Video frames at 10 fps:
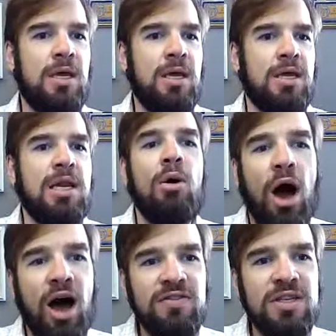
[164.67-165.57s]
Now,
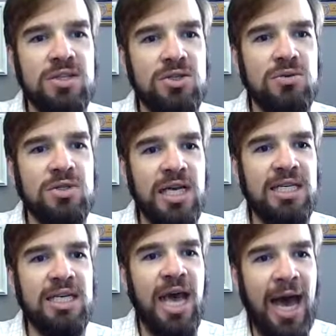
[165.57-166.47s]
often students
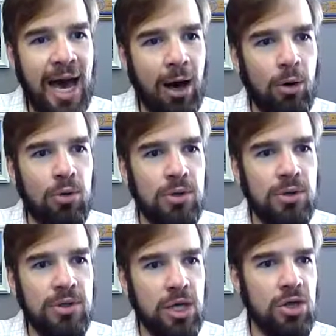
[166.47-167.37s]
ask how
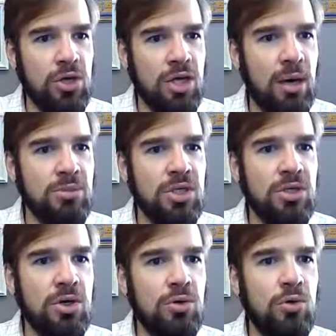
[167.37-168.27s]
they should come to
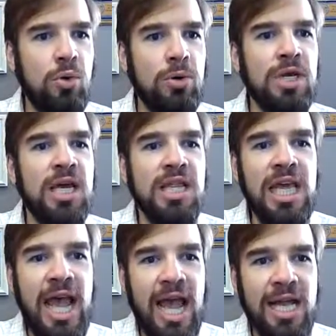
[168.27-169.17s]
know, quote,
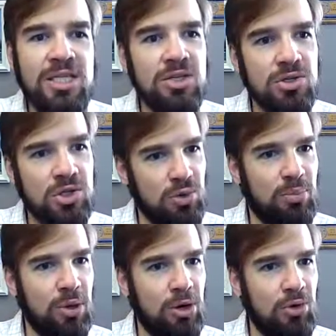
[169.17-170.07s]
the answer to a
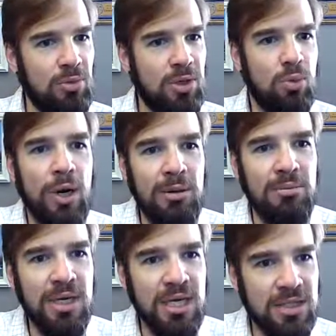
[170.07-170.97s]
poem and what it
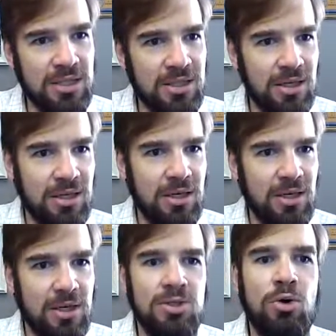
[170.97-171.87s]
means.
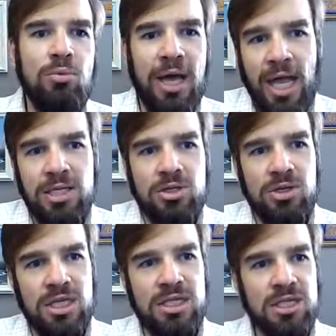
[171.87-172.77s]
So my answer to
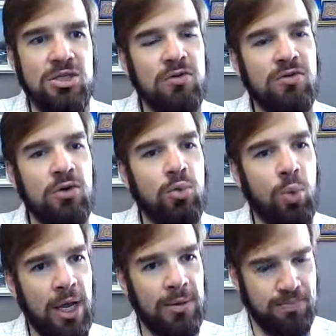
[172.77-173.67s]
this is twofold.
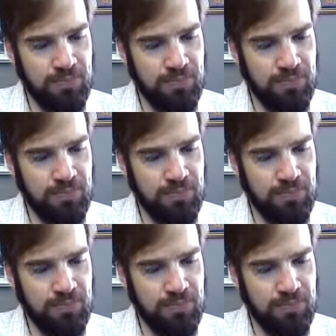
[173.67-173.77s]
One,